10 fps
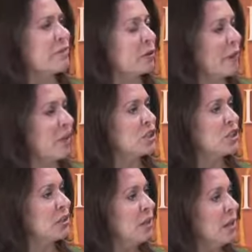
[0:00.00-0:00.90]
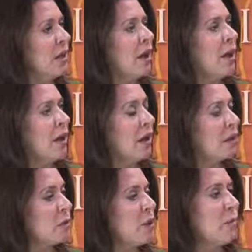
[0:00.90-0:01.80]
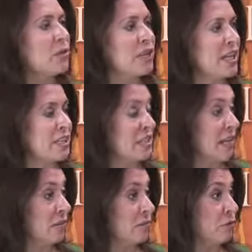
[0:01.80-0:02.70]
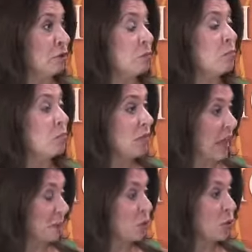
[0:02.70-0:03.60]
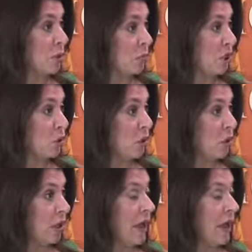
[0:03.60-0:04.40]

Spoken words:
information. The people are then sent for laboratory blood work,